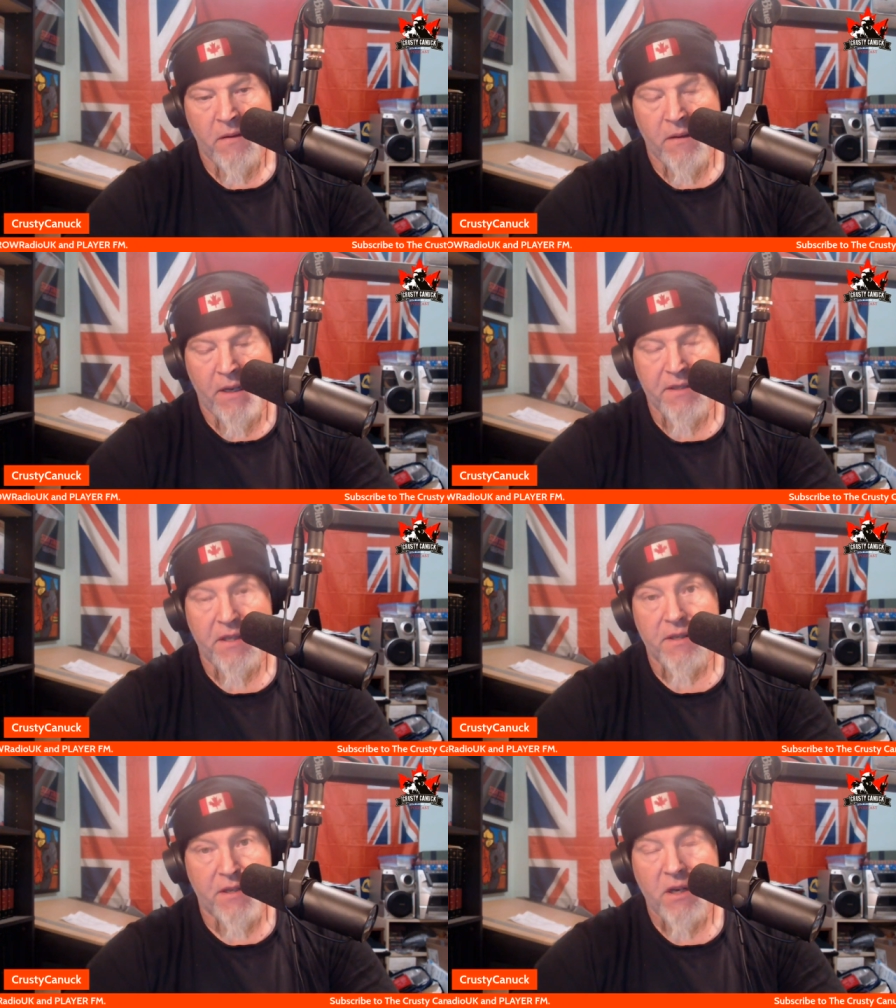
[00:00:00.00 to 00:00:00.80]
Like, is,
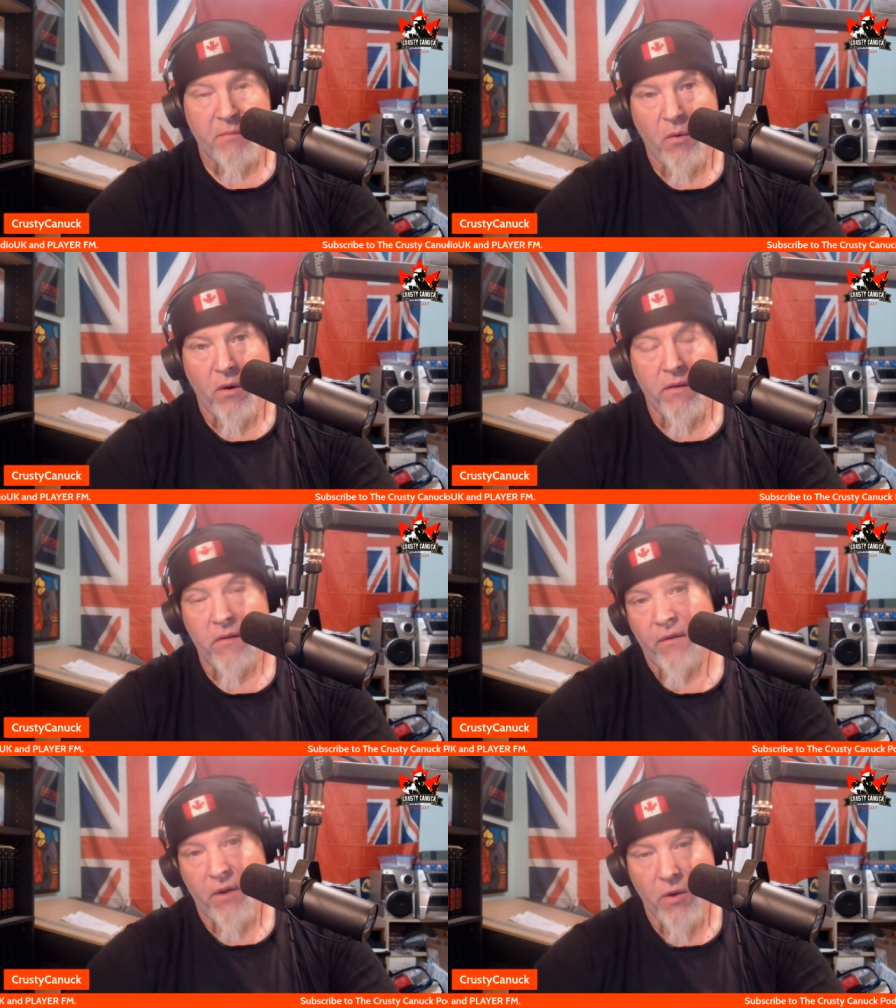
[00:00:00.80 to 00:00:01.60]
is it going to be worth
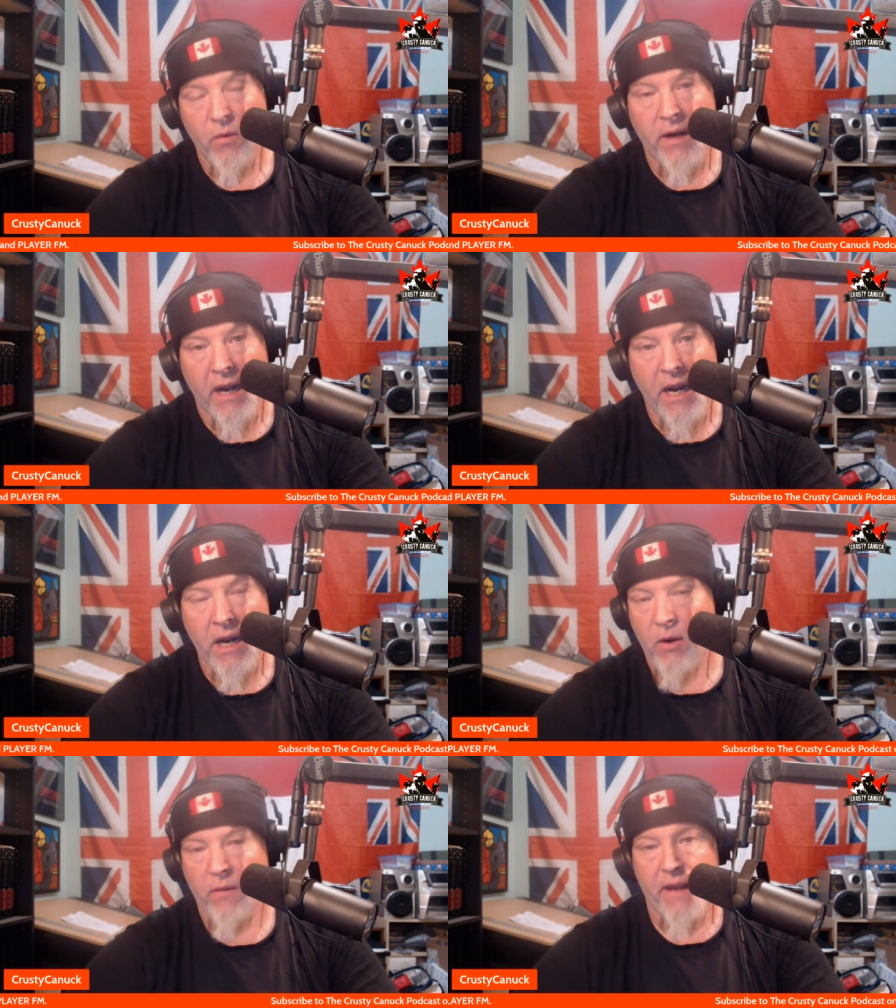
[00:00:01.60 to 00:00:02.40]
it for you and I,
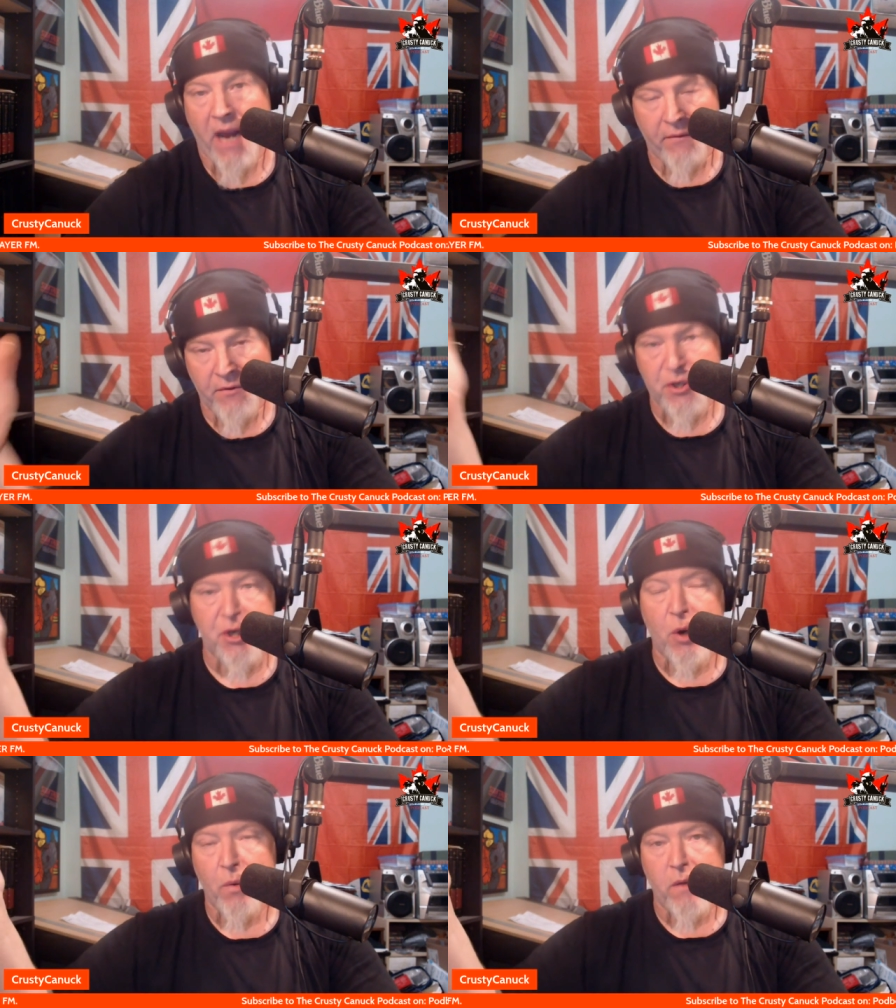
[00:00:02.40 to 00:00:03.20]
or the average
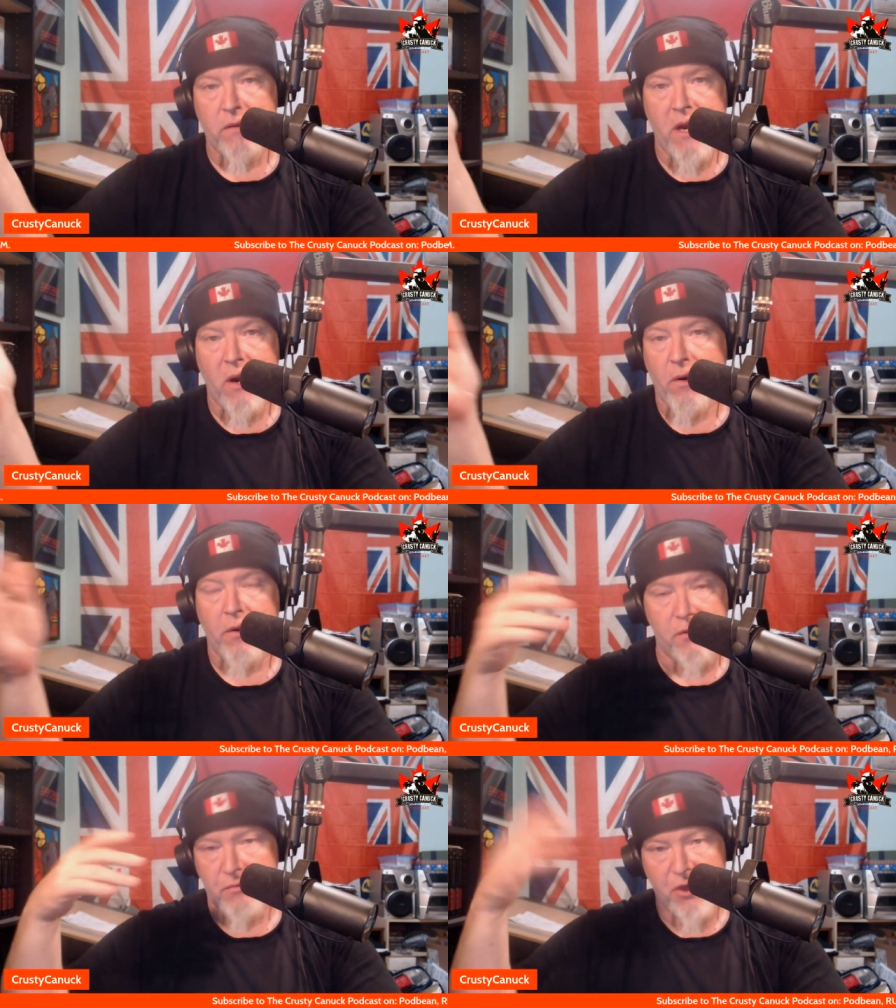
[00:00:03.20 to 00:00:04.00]
Joe out there,
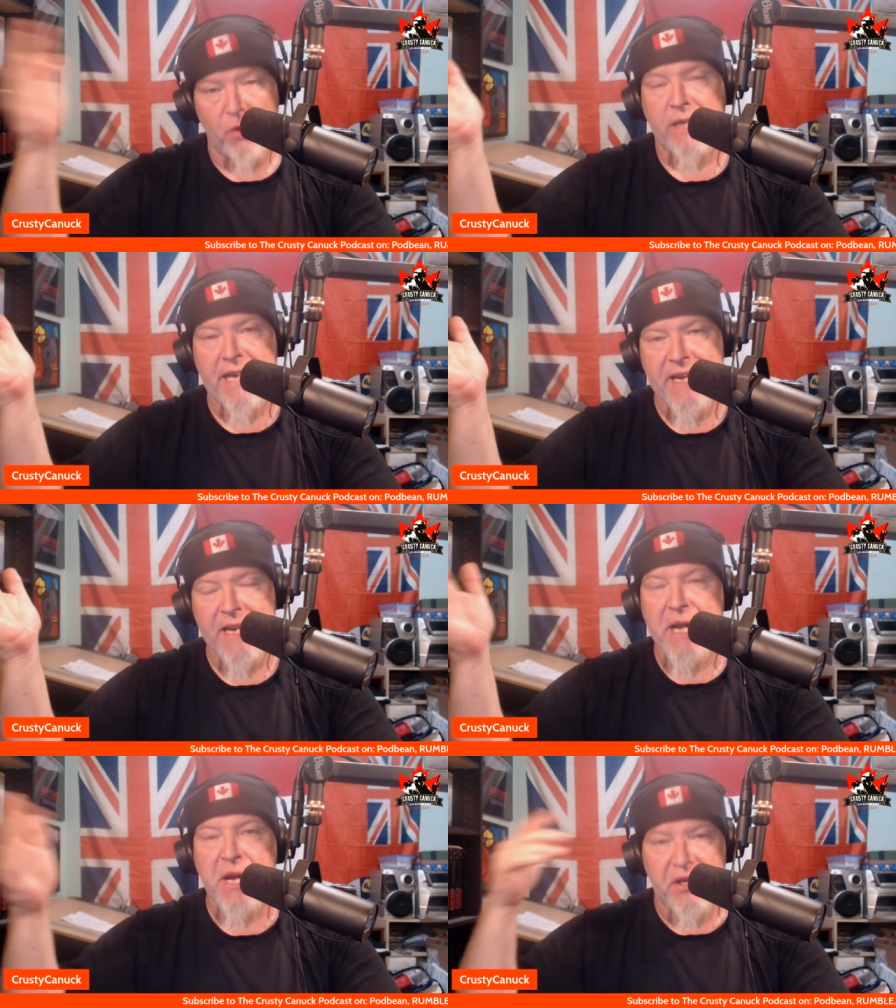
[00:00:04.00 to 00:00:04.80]
or Jolene,
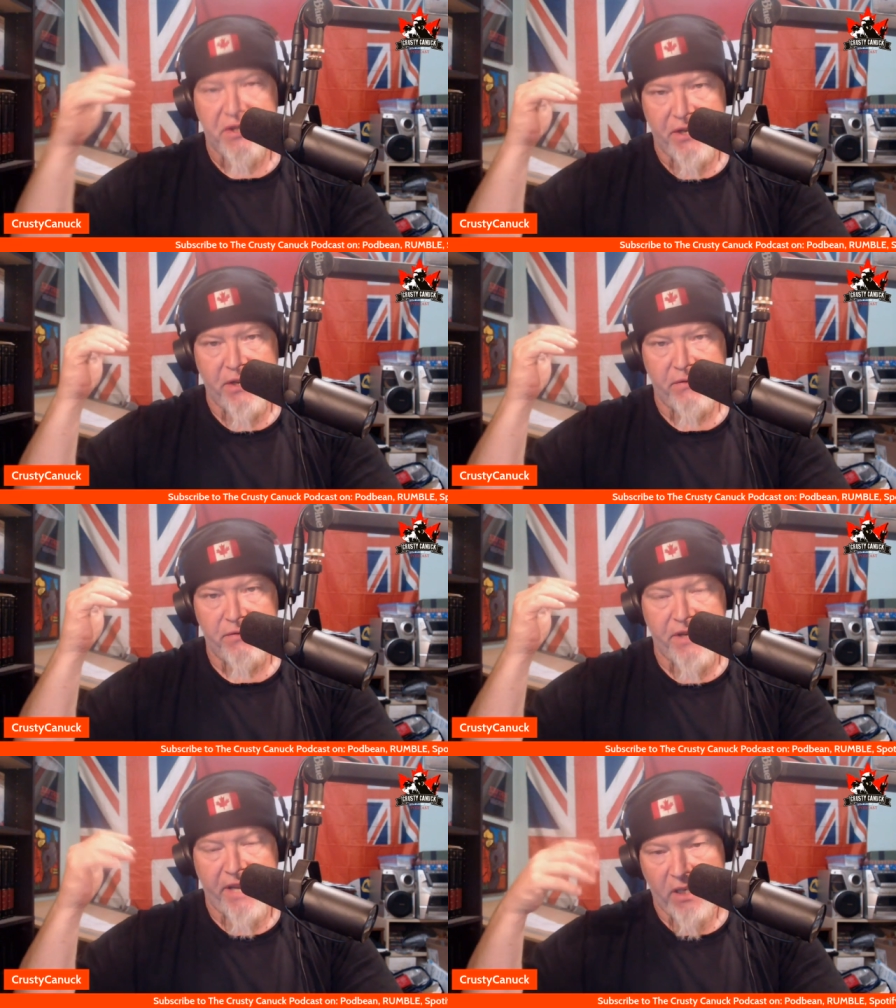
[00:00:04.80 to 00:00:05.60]
to
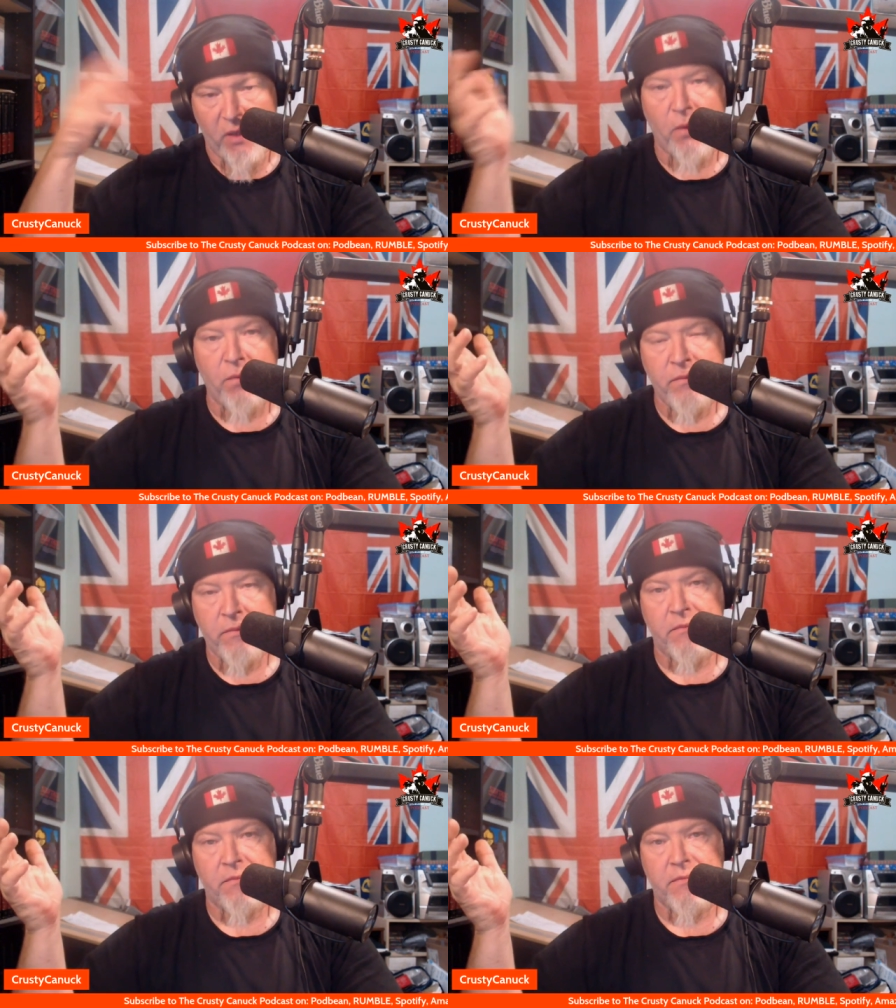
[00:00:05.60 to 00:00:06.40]
to get a loan,
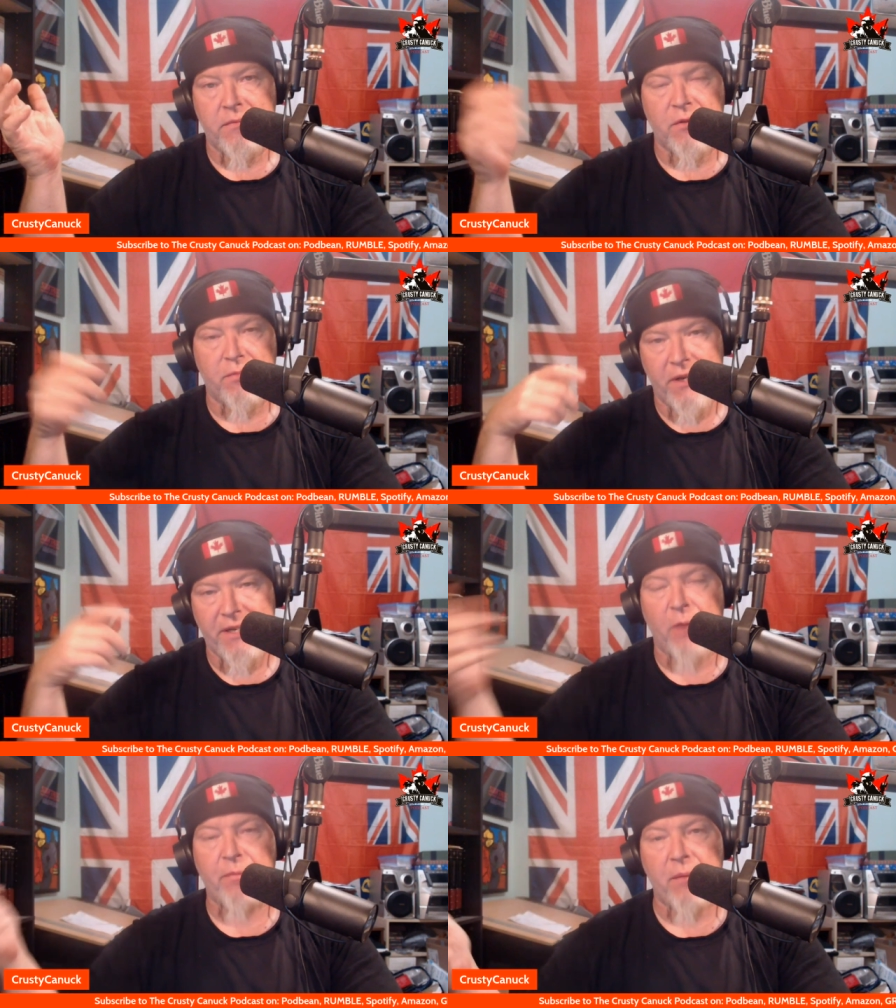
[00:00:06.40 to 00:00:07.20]
to put a
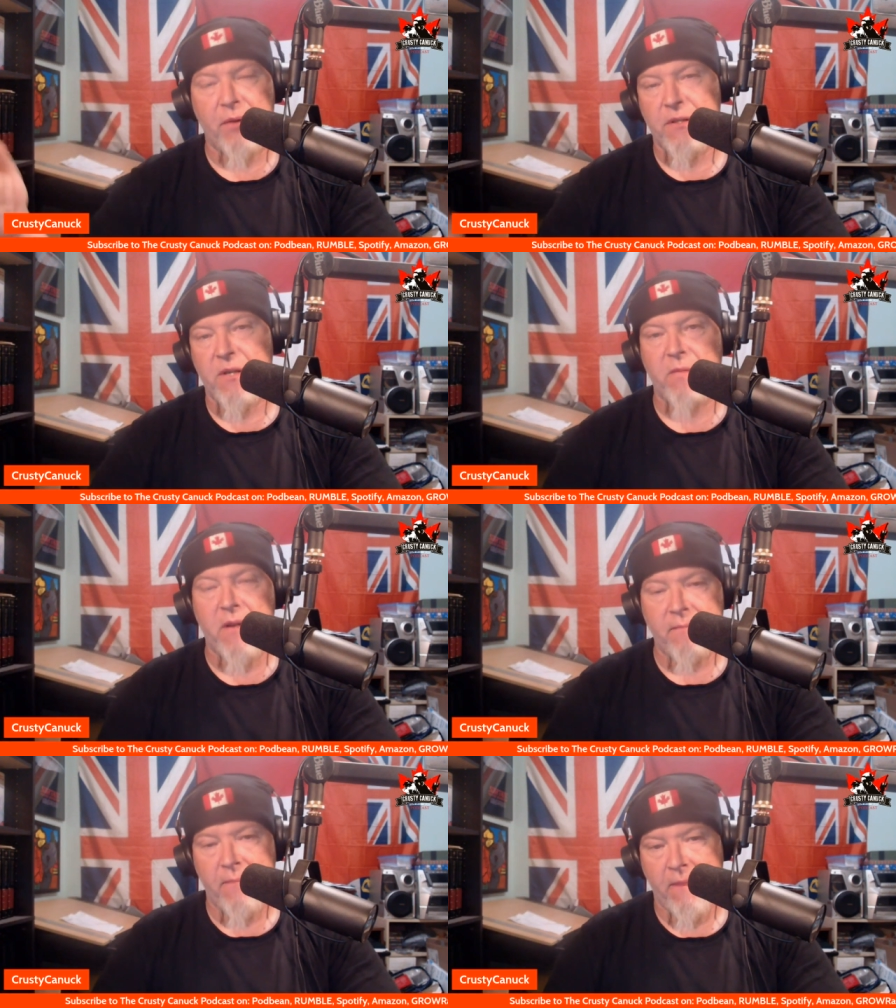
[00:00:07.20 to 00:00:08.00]
down payment on something?